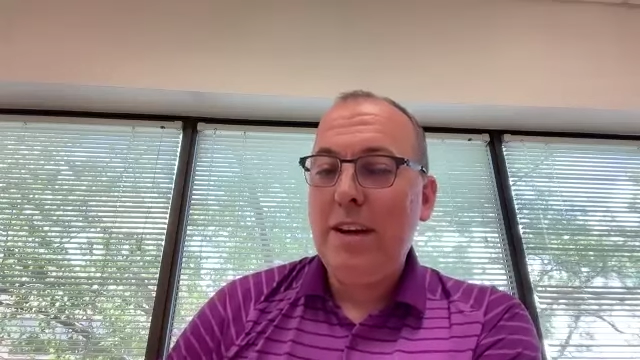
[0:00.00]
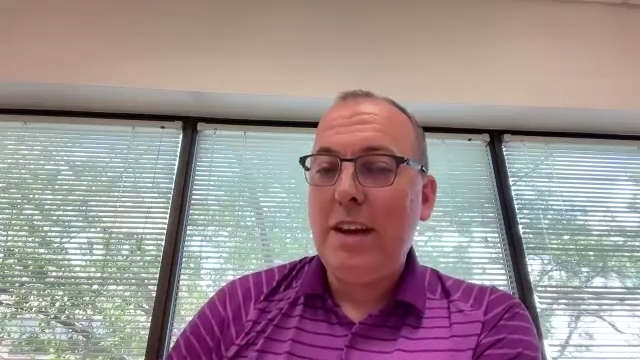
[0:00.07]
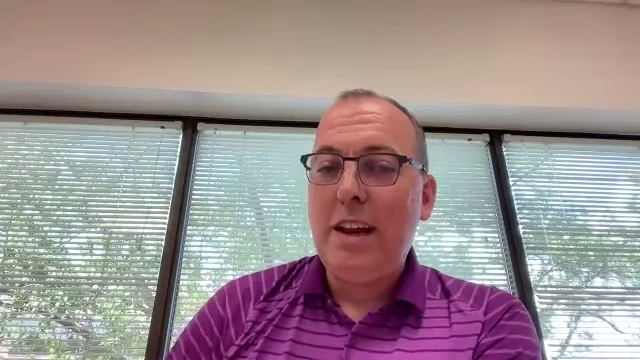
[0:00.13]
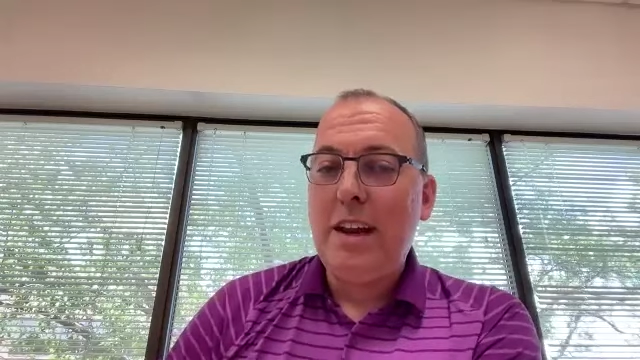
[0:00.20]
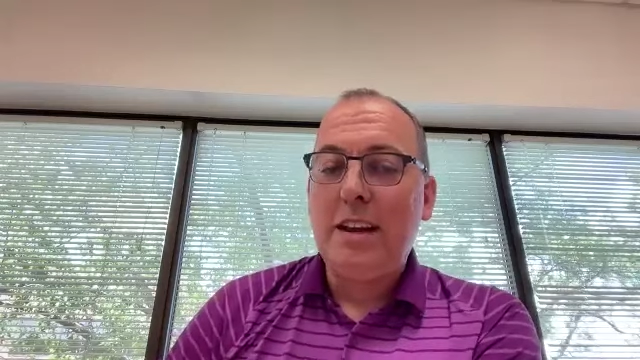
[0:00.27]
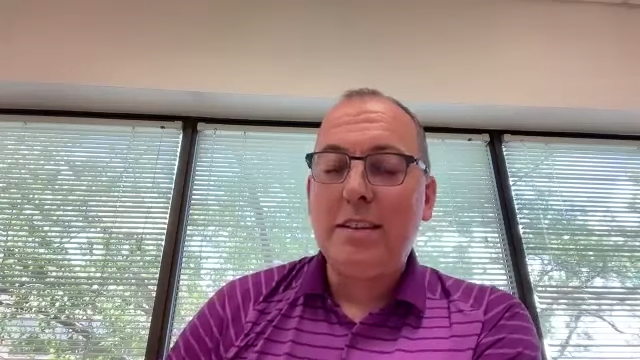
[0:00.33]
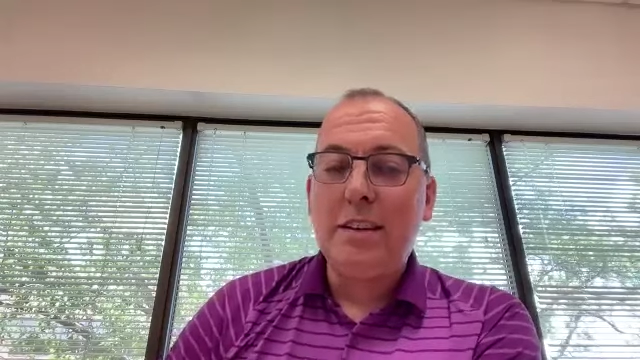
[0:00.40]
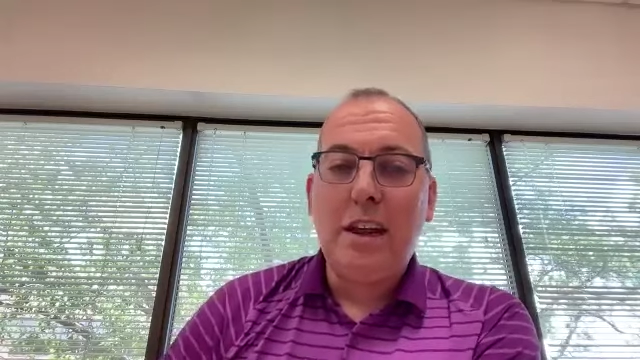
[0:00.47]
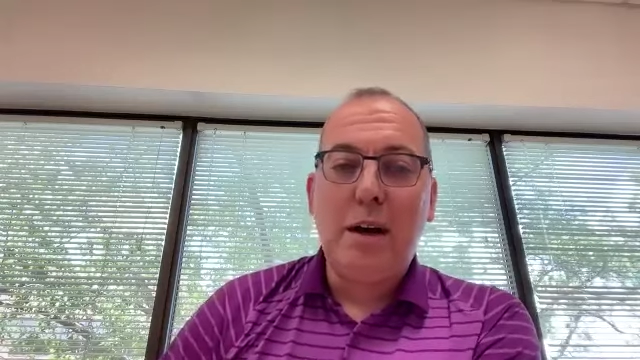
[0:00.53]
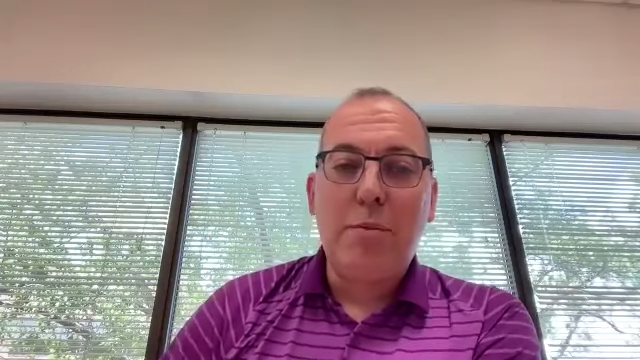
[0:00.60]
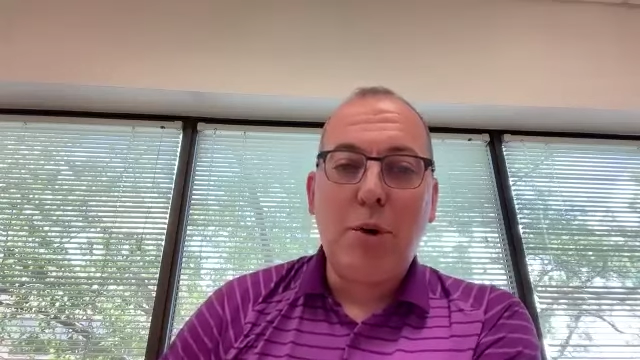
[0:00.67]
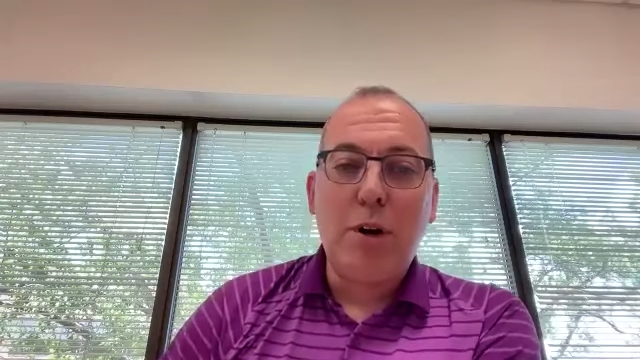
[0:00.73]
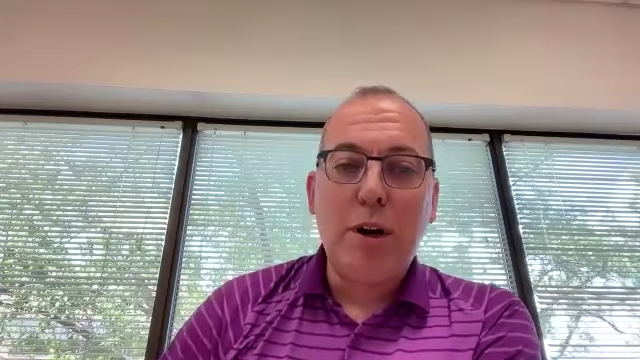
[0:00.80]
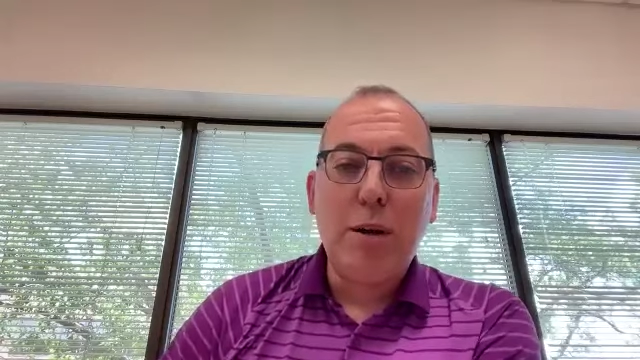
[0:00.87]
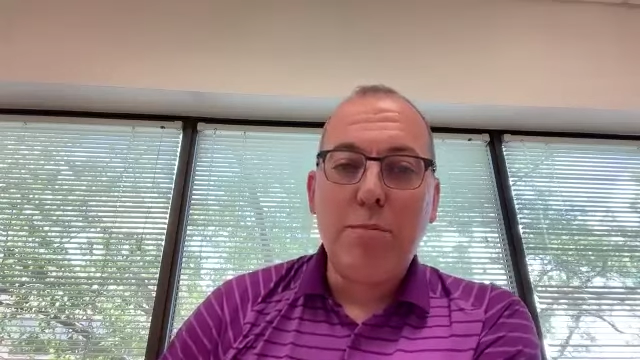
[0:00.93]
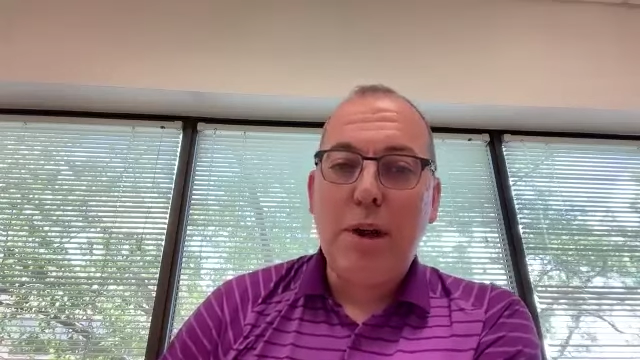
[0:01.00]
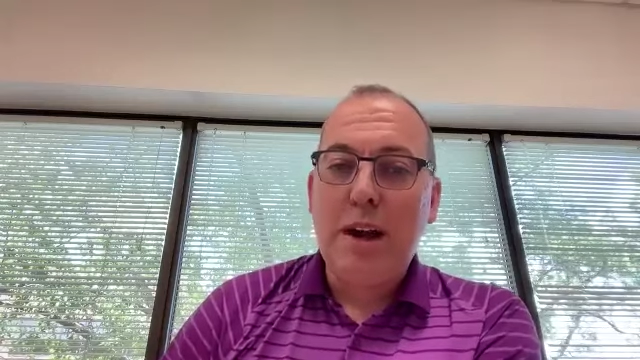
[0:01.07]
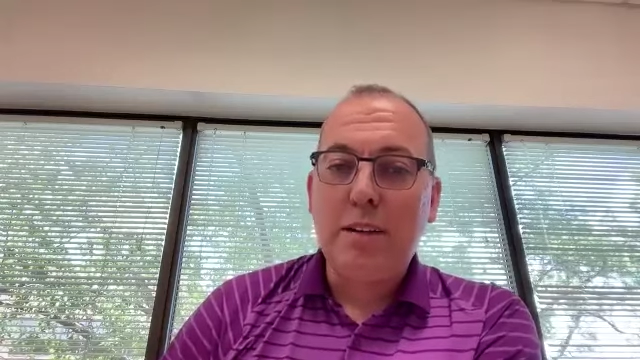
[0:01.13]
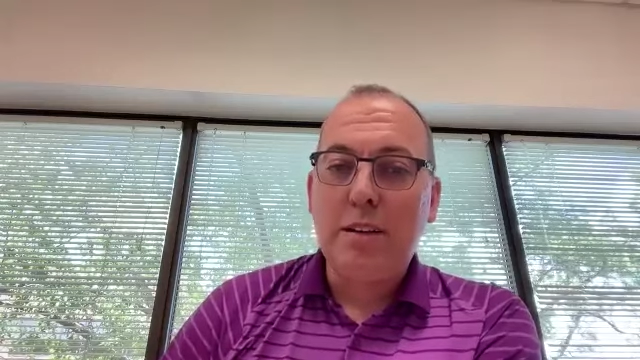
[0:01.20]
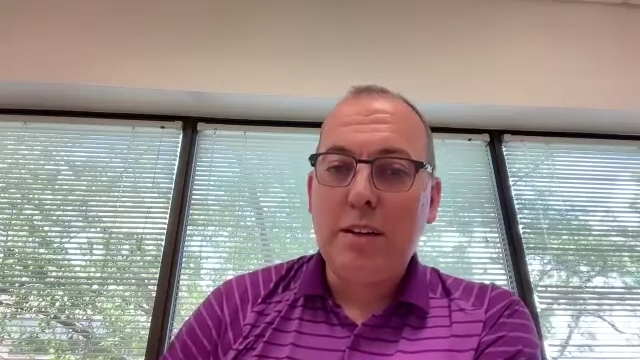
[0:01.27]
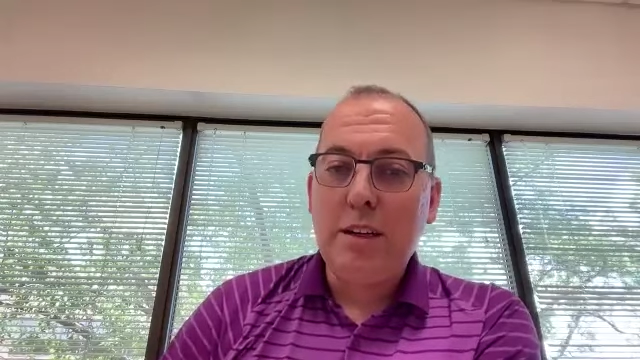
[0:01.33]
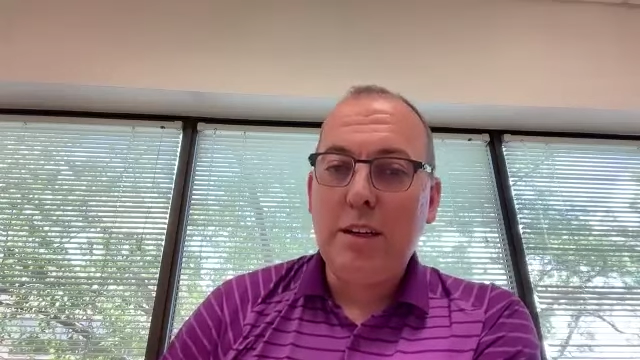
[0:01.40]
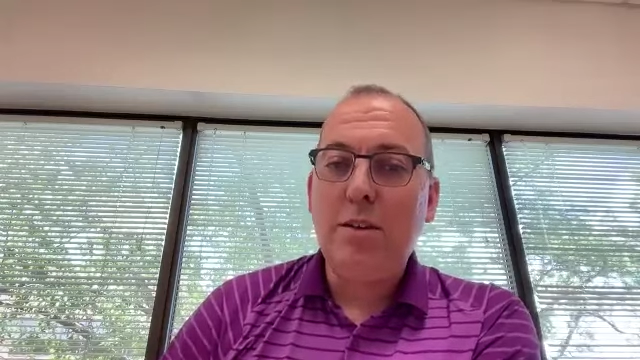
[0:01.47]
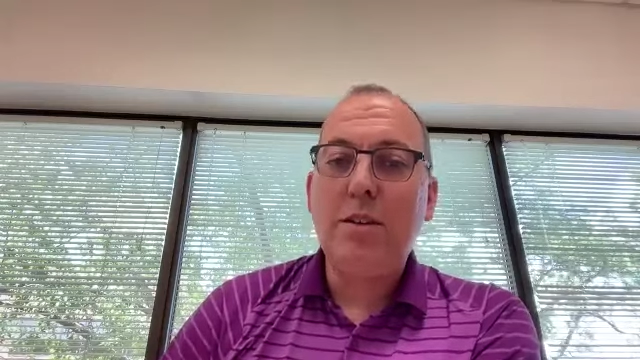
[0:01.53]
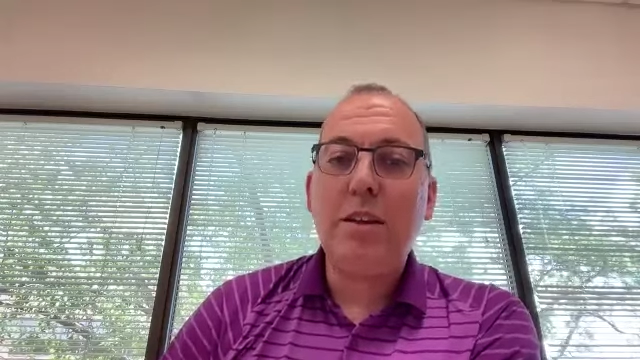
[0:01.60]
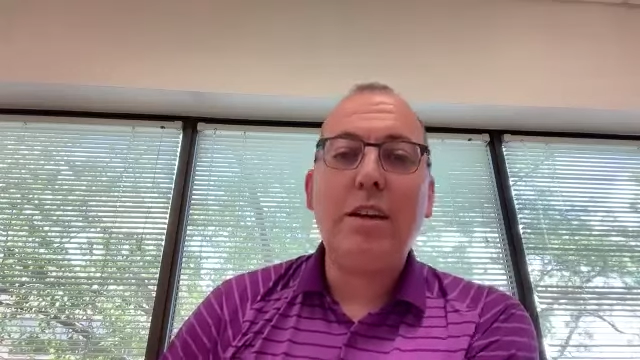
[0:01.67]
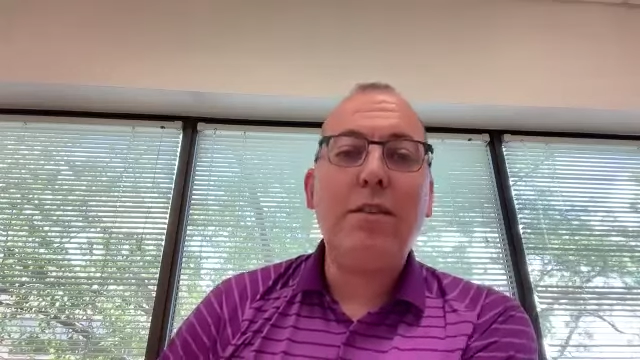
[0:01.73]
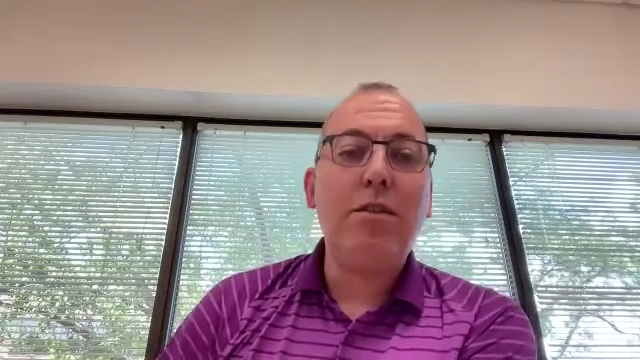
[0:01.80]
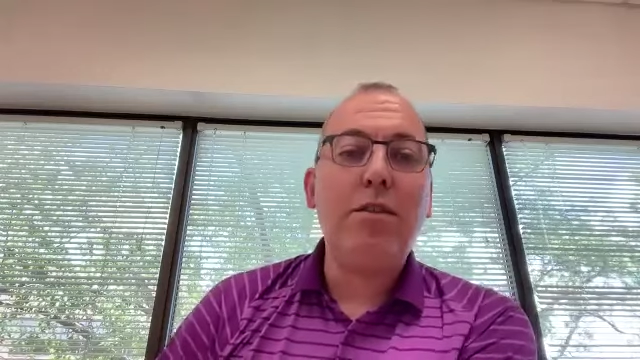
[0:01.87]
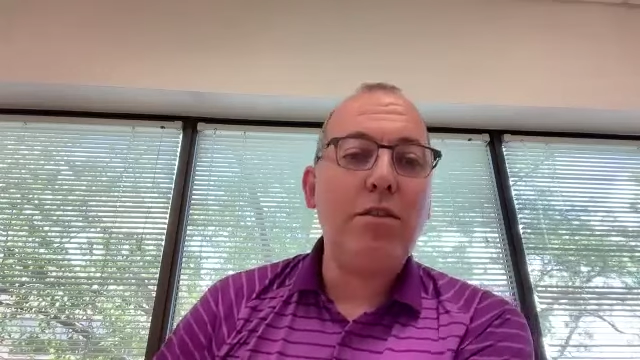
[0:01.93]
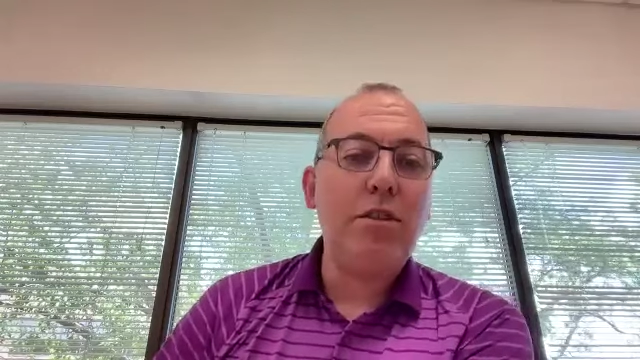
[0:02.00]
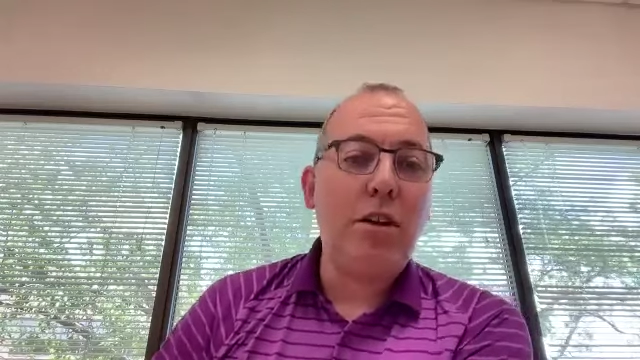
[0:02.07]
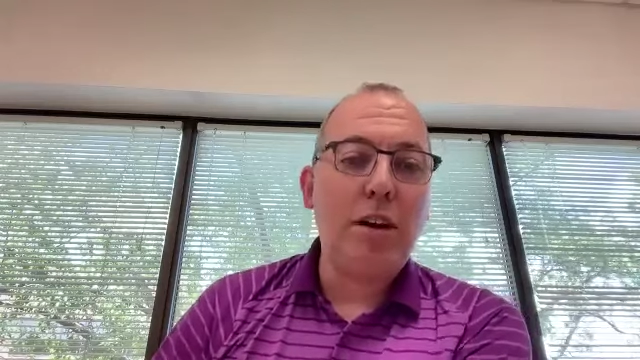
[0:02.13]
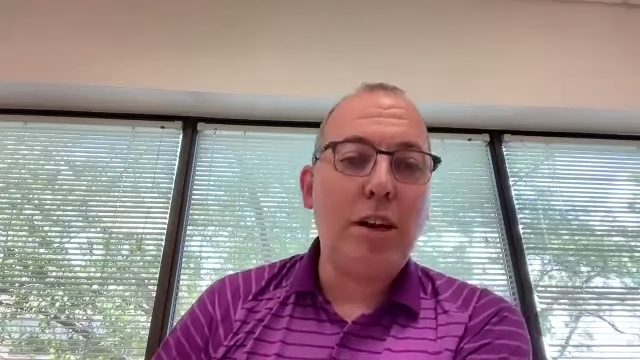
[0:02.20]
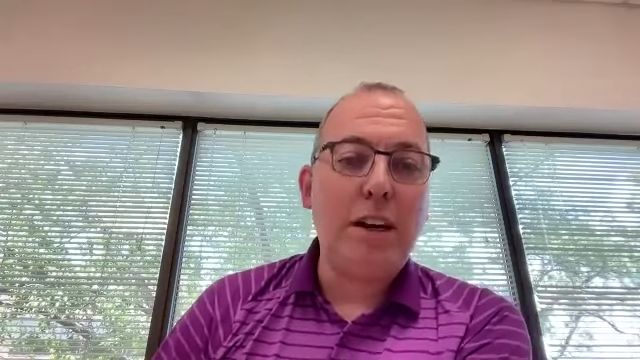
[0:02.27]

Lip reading: it has a lot more impact on you than if you start